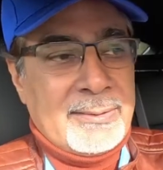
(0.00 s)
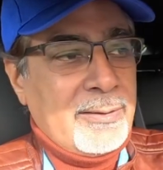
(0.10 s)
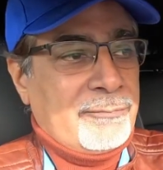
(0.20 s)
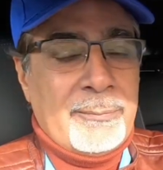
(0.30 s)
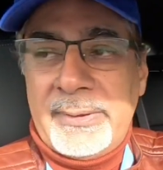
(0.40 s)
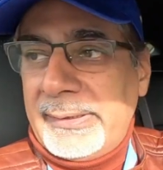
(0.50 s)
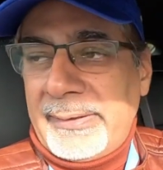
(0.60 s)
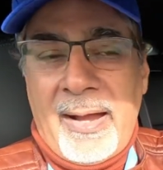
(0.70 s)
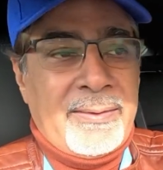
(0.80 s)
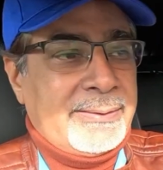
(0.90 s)
there a
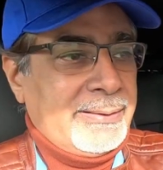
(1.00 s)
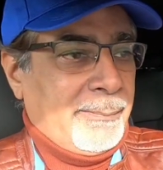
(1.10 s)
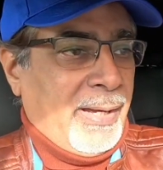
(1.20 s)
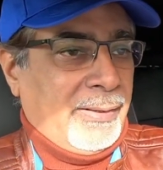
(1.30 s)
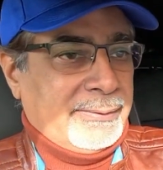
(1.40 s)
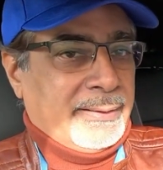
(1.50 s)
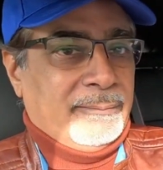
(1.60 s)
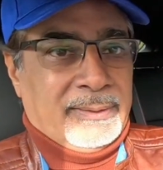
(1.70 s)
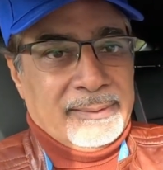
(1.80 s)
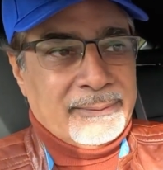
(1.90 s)
familiarity about
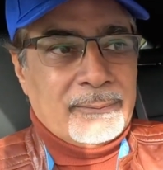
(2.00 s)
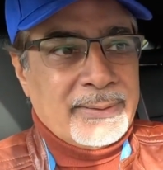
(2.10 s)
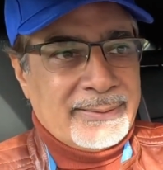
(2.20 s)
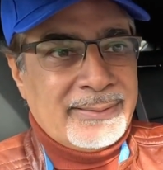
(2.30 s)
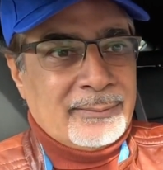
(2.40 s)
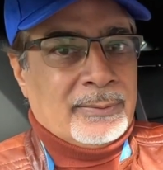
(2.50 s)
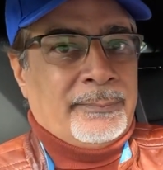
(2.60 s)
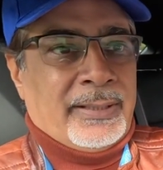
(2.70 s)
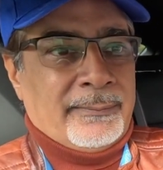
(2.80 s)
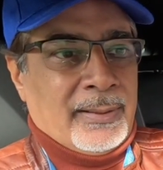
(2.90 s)
it? Well, there always is
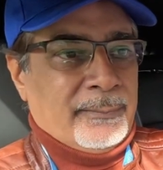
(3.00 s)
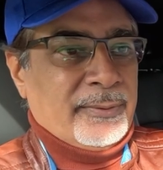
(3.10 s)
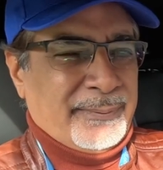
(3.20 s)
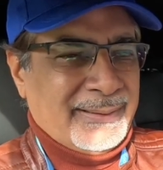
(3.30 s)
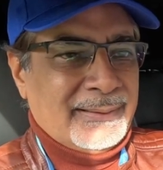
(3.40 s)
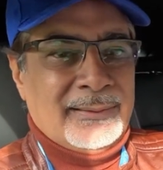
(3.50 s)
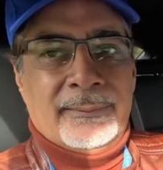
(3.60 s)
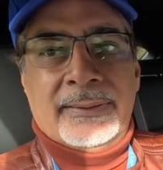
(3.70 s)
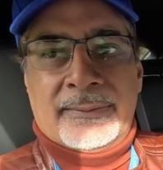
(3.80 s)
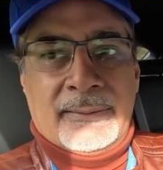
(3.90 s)
with BMWs, particularly
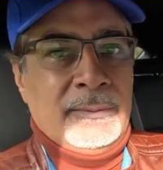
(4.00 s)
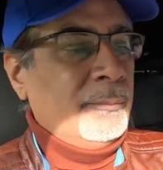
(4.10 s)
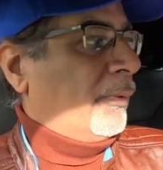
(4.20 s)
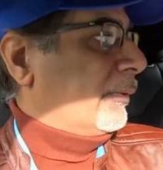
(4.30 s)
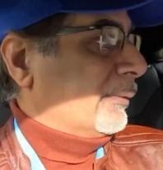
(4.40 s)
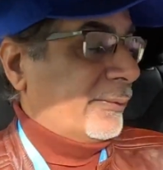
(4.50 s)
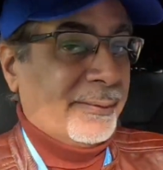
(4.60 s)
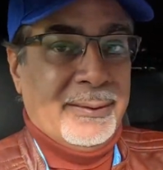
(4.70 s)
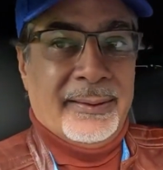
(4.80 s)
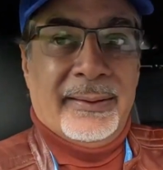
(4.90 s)
with the saloon models.
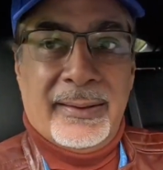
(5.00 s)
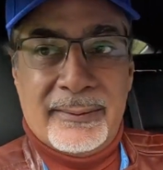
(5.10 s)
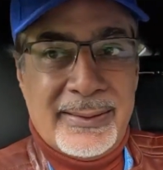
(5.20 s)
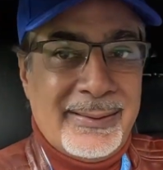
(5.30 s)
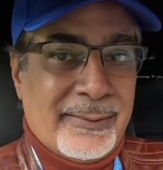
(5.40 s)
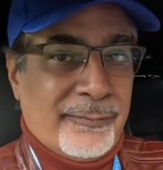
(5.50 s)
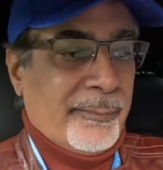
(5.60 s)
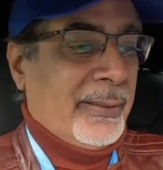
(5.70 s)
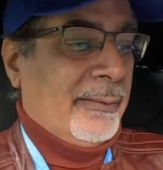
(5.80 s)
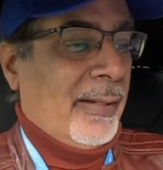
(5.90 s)
There is a
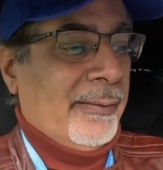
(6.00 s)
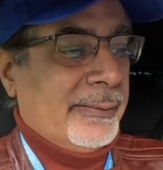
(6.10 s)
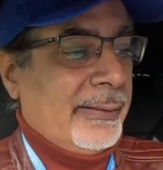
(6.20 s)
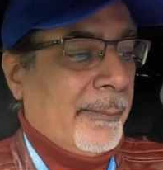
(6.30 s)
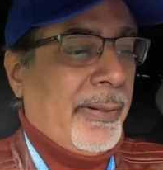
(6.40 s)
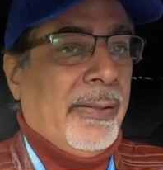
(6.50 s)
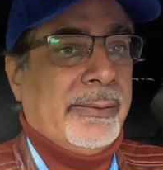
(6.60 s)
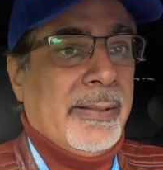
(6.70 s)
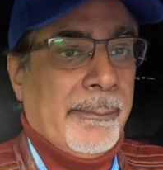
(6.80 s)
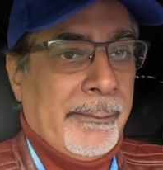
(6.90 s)
familiarity
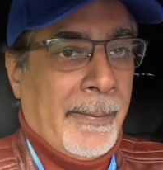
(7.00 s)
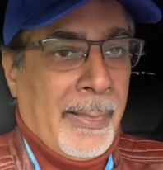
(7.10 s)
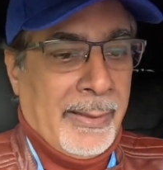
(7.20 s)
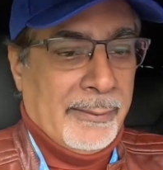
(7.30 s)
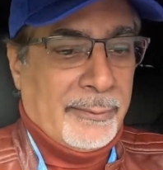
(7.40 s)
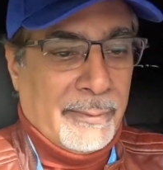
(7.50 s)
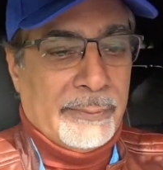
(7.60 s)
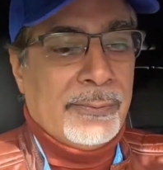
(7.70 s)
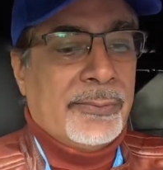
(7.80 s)
about them. So you